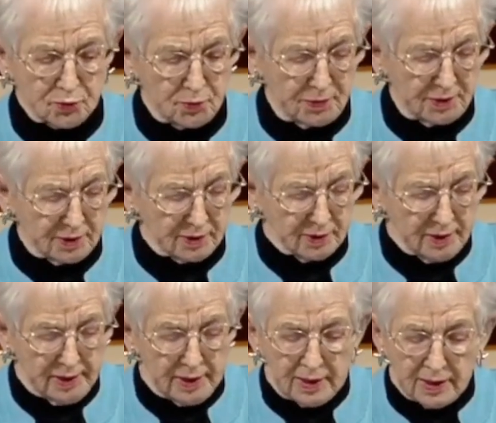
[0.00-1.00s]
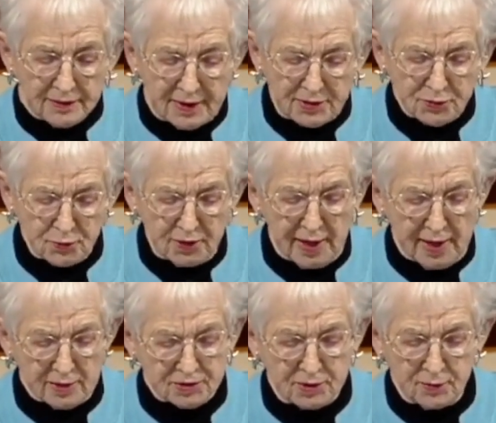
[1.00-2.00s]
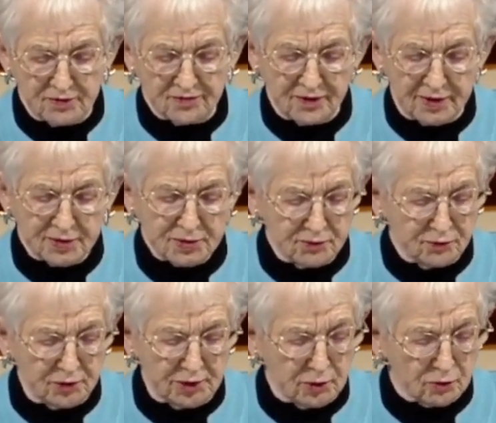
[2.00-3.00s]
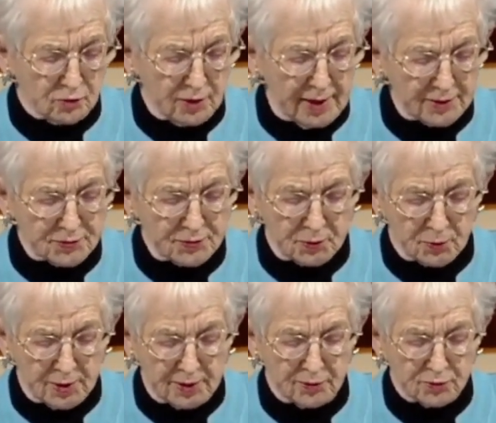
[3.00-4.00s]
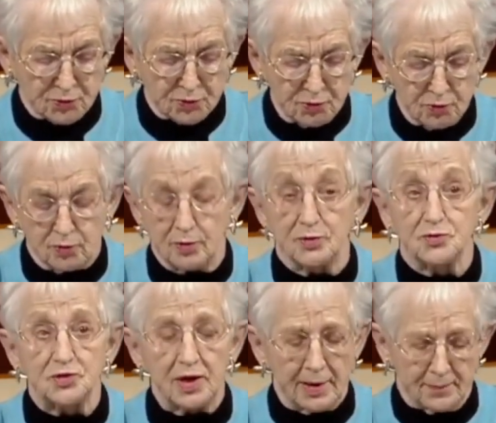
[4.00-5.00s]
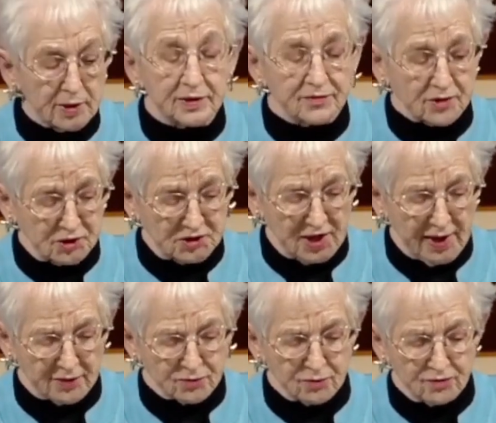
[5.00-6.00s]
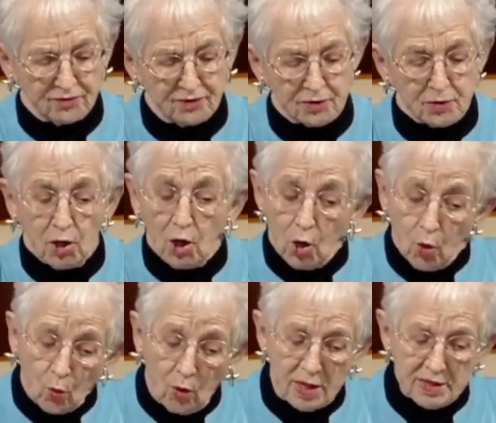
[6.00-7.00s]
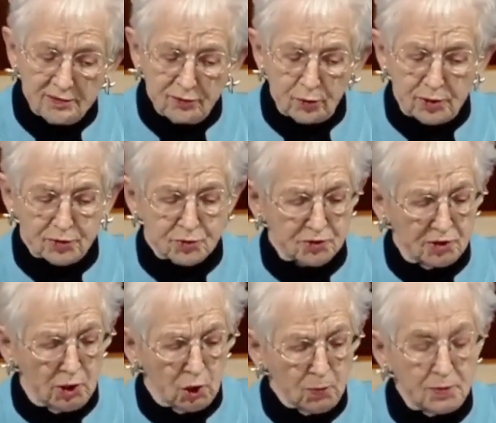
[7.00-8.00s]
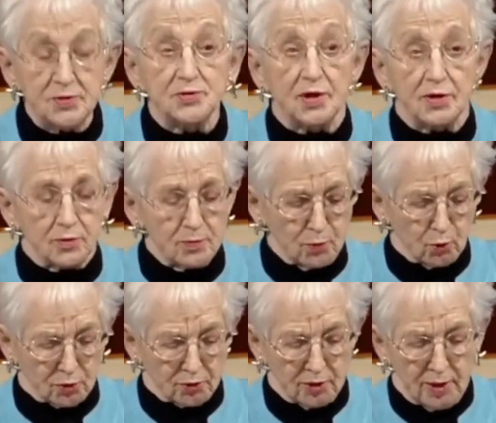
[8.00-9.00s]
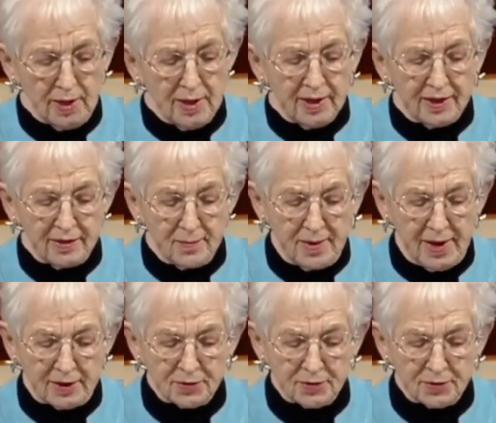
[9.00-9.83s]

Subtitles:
disrepair. That's a reality we face if we don't grasp the reins soon in a period of catastrophes, one of which is an open southern border and the